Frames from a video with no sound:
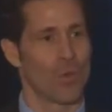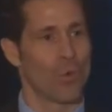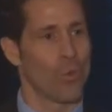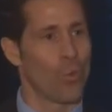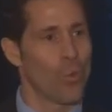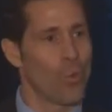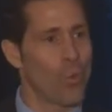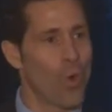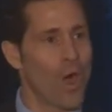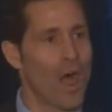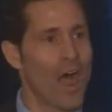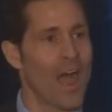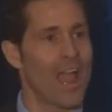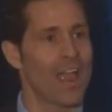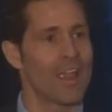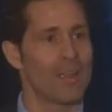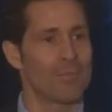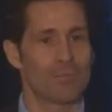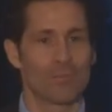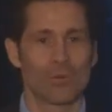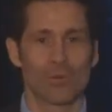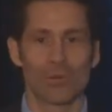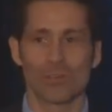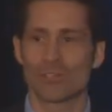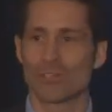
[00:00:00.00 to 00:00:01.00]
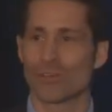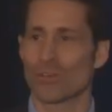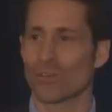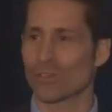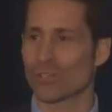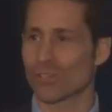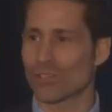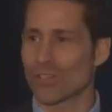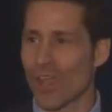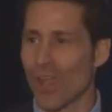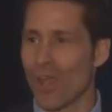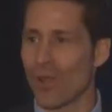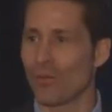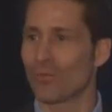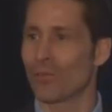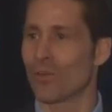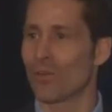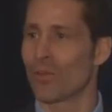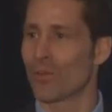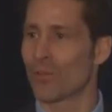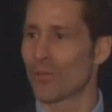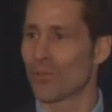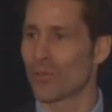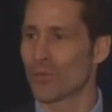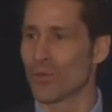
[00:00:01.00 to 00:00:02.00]
why put yourself
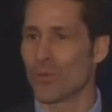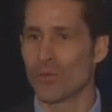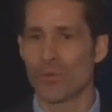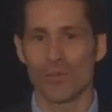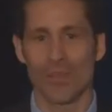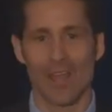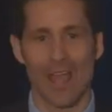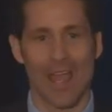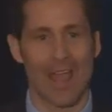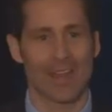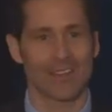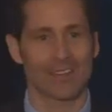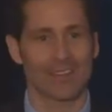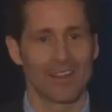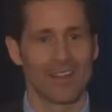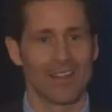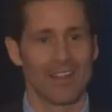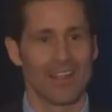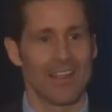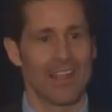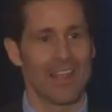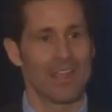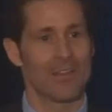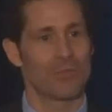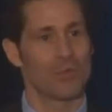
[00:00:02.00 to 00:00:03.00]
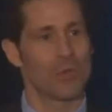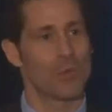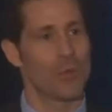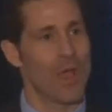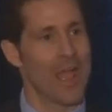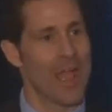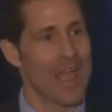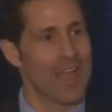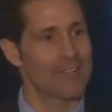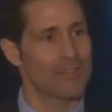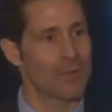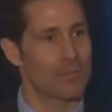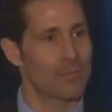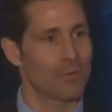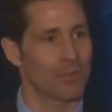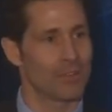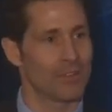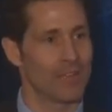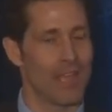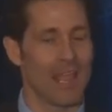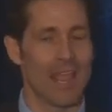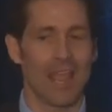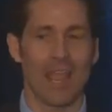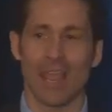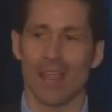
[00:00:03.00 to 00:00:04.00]
through that? If you have a
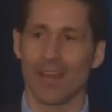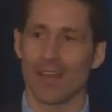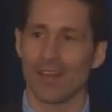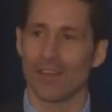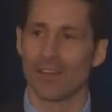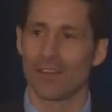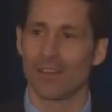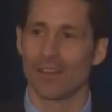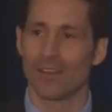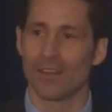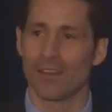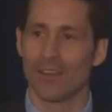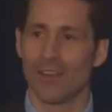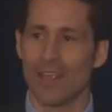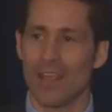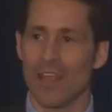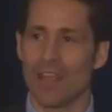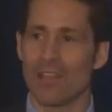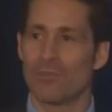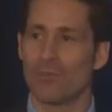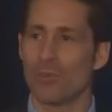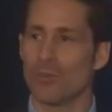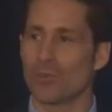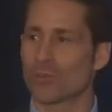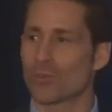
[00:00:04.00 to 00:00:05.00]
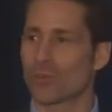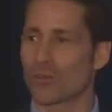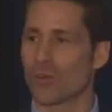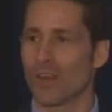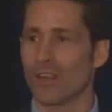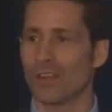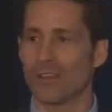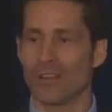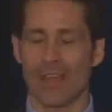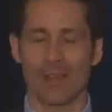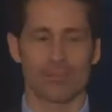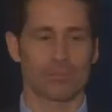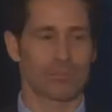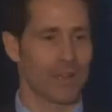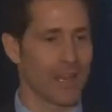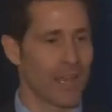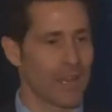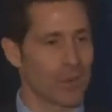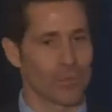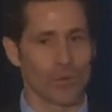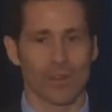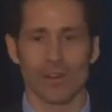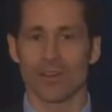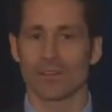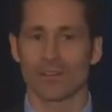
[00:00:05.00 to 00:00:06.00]
plan, if you trade that plan,
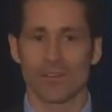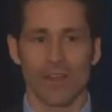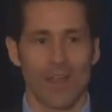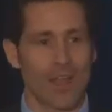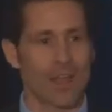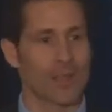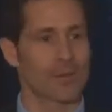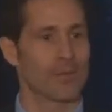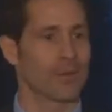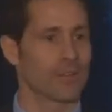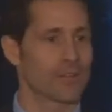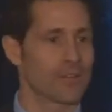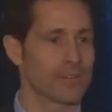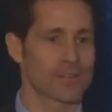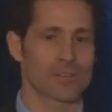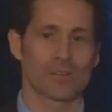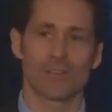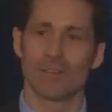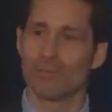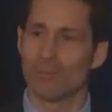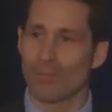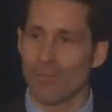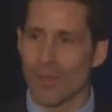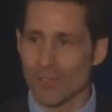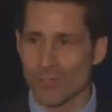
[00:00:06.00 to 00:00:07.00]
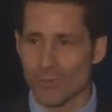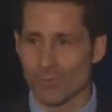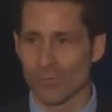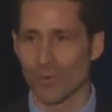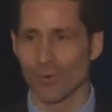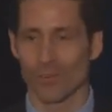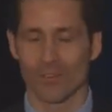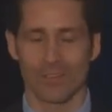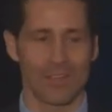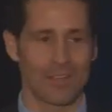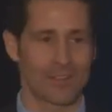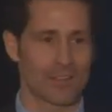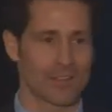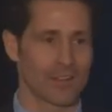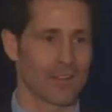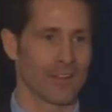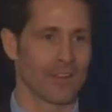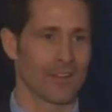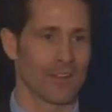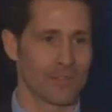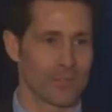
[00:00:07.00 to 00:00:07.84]
and we're going to talk about this in much more detail in